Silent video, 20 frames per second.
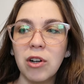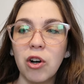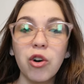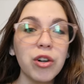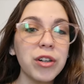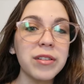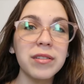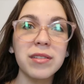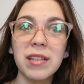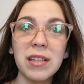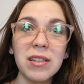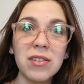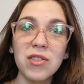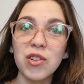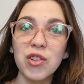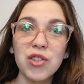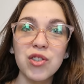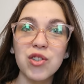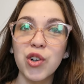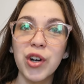Or
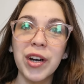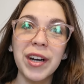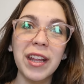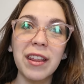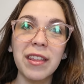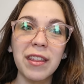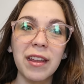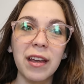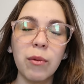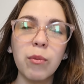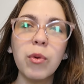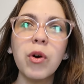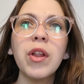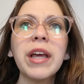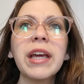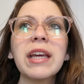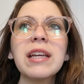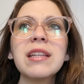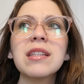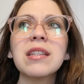sisters or anything. Well,
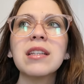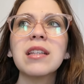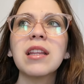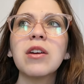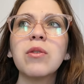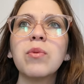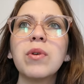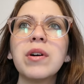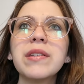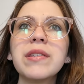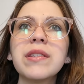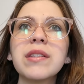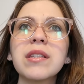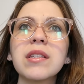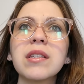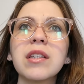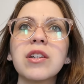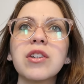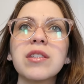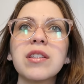I guess there was
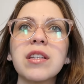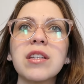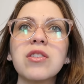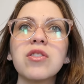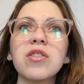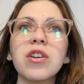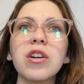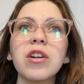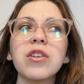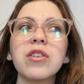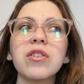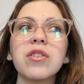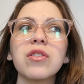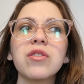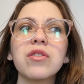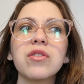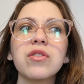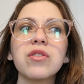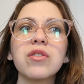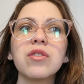their
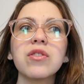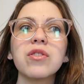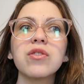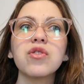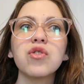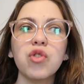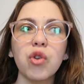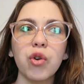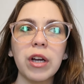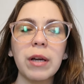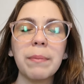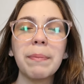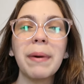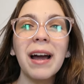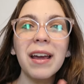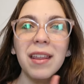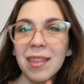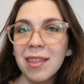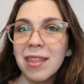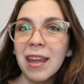sister's story,
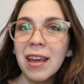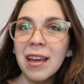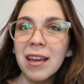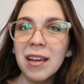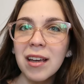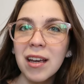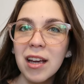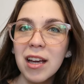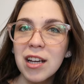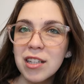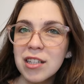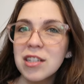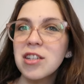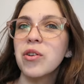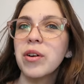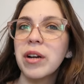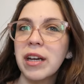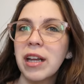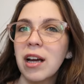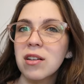but I think she
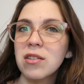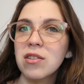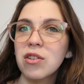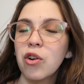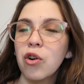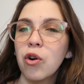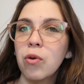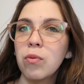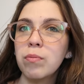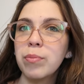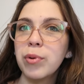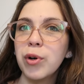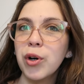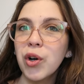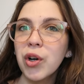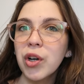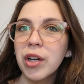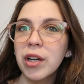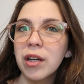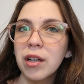already has her own
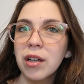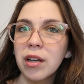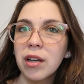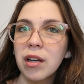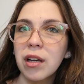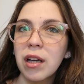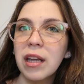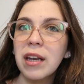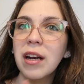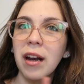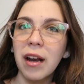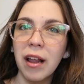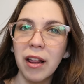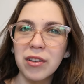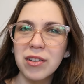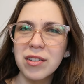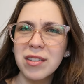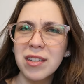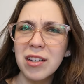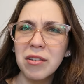book in
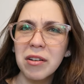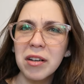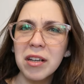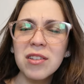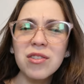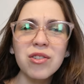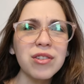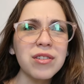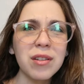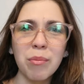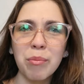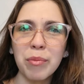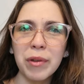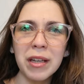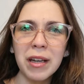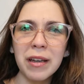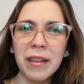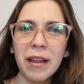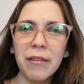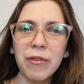another series or
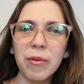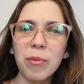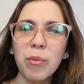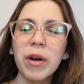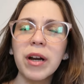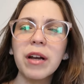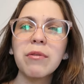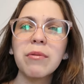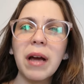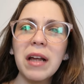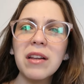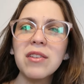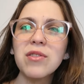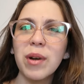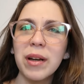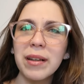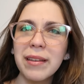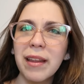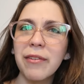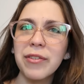something like that from what I read.
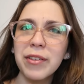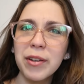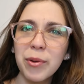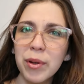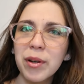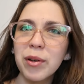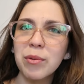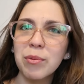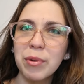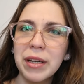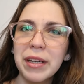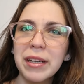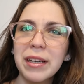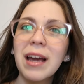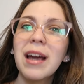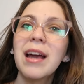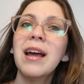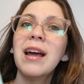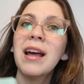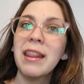So I definitely want to
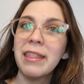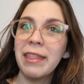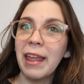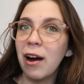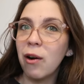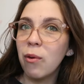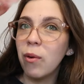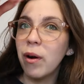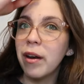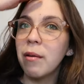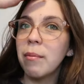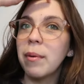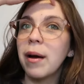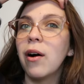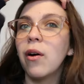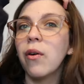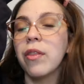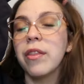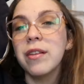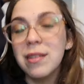read that one
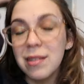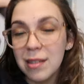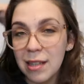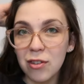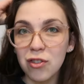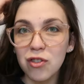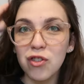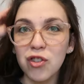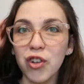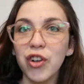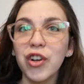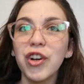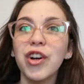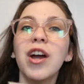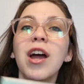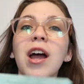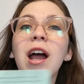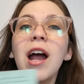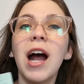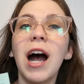about the
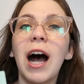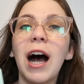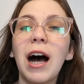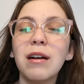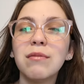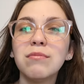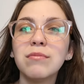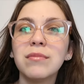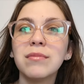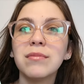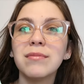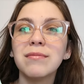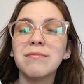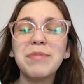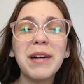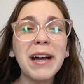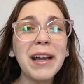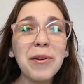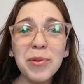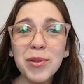sister.
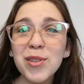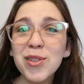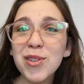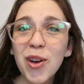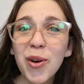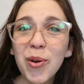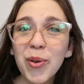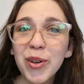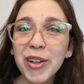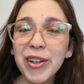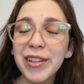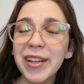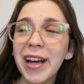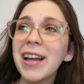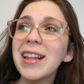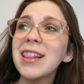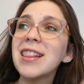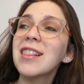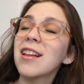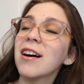But it was so good.
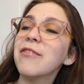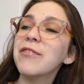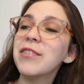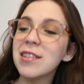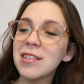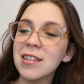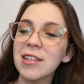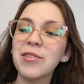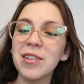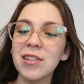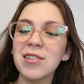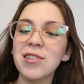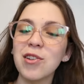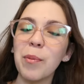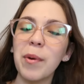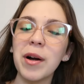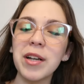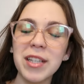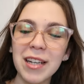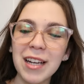I love this series
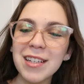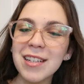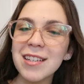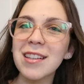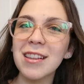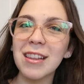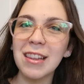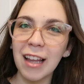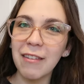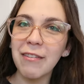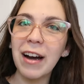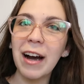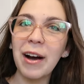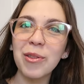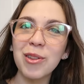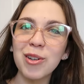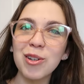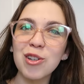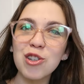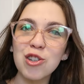so much. And I just love
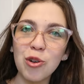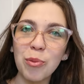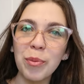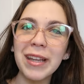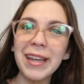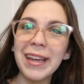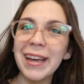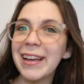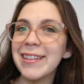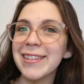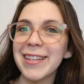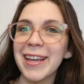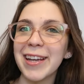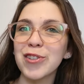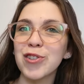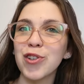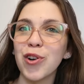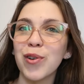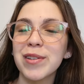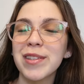how there's so many
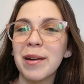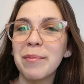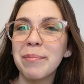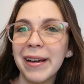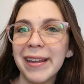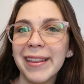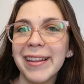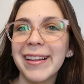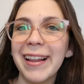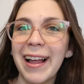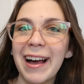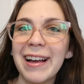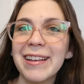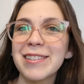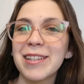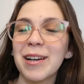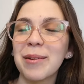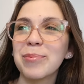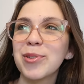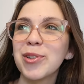inside jokes that by the
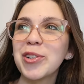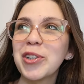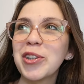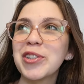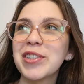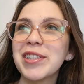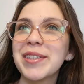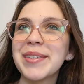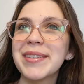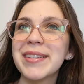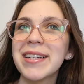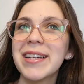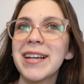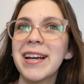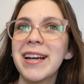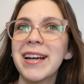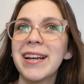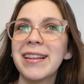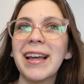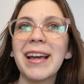last chapter, you're just
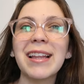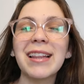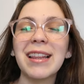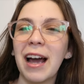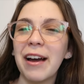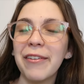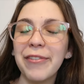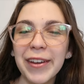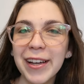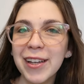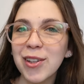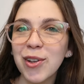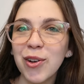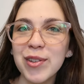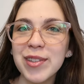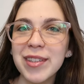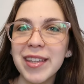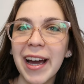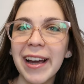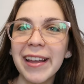like laughing
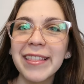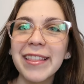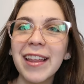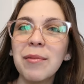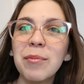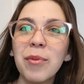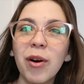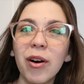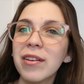alongside them.